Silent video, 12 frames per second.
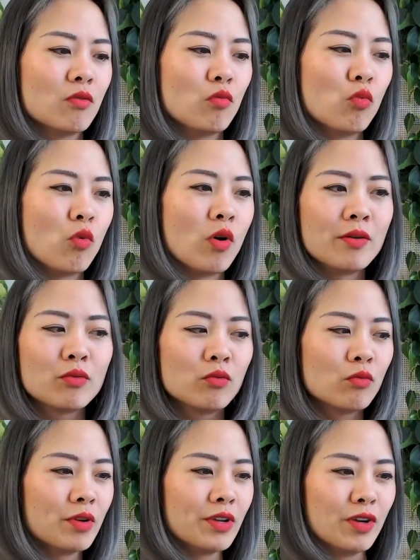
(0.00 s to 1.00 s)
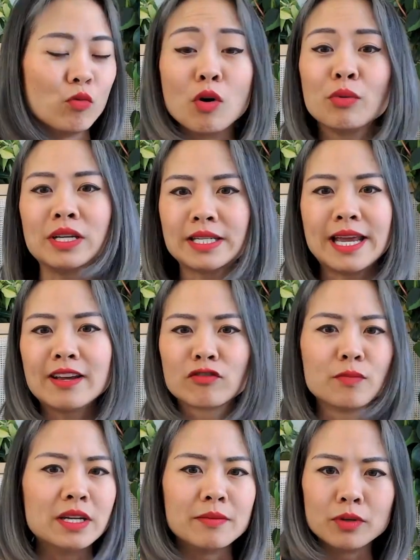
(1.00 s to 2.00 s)
What would it take for
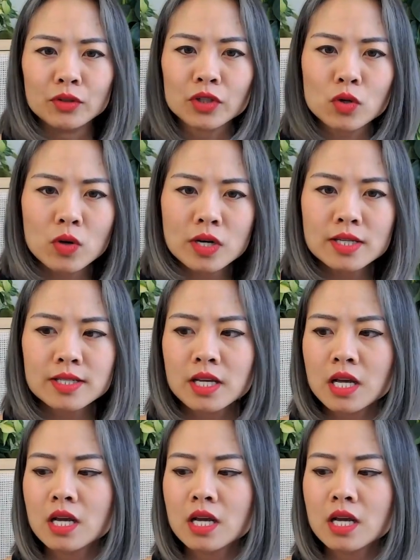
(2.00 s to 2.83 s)
me to build a course?